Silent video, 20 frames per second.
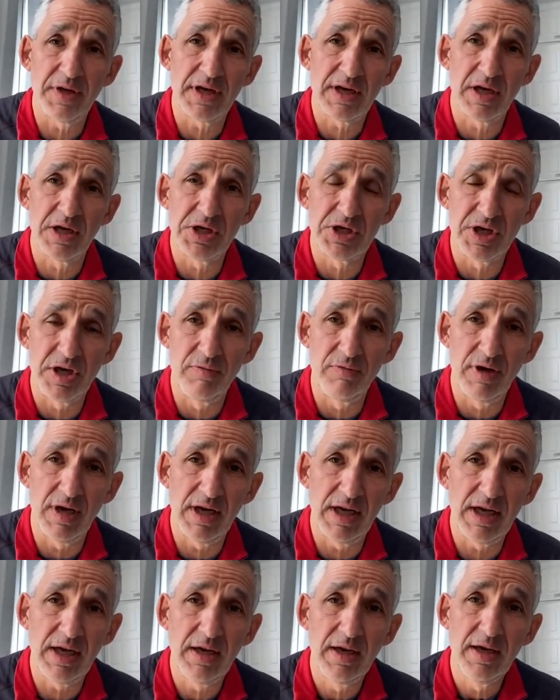country
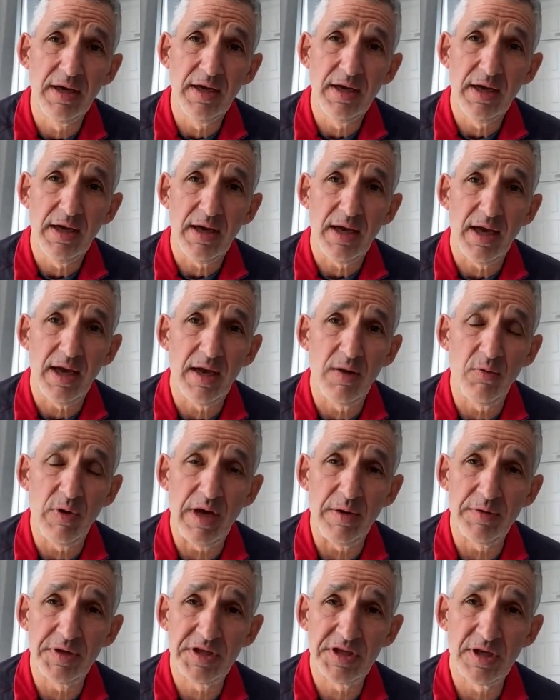really, uh, where
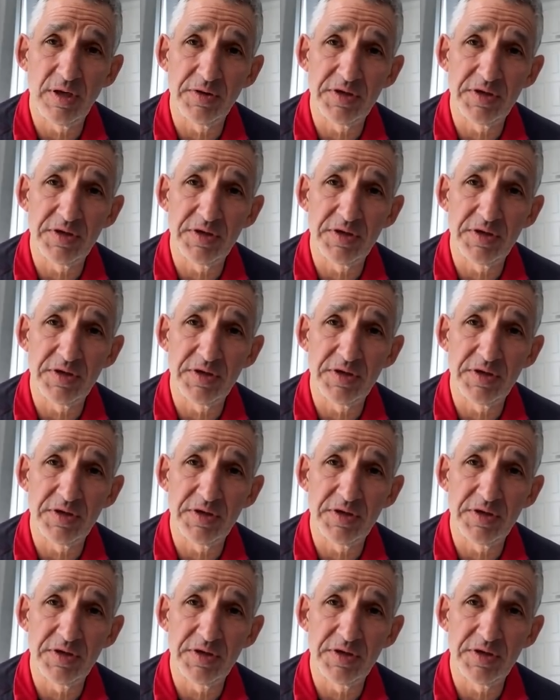we're still